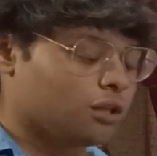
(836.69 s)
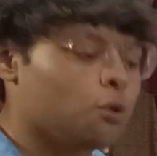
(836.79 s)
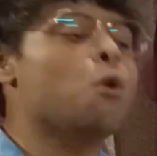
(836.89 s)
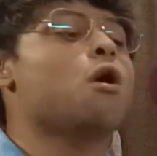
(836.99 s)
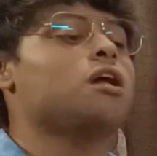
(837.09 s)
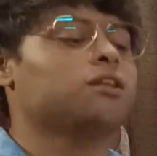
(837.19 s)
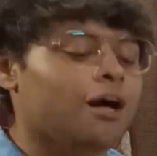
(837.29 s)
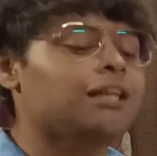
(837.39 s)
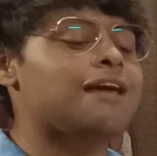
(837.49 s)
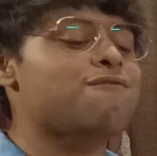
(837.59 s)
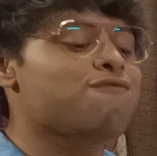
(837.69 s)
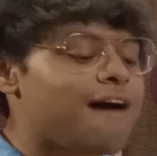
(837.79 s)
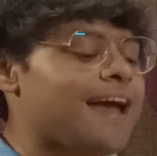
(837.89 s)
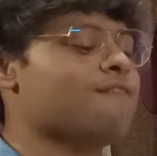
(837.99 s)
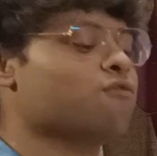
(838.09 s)
do
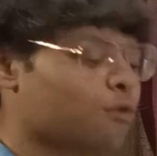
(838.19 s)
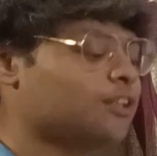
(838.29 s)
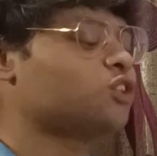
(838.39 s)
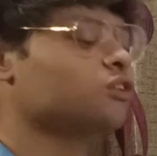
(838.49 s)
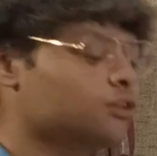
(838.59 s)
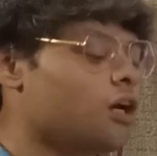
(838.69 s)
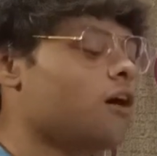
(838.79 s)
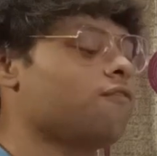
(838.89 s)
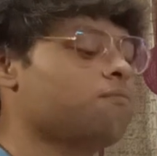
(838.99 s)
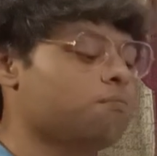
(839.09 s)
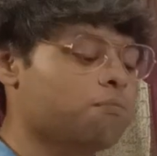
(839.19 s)
35 questions of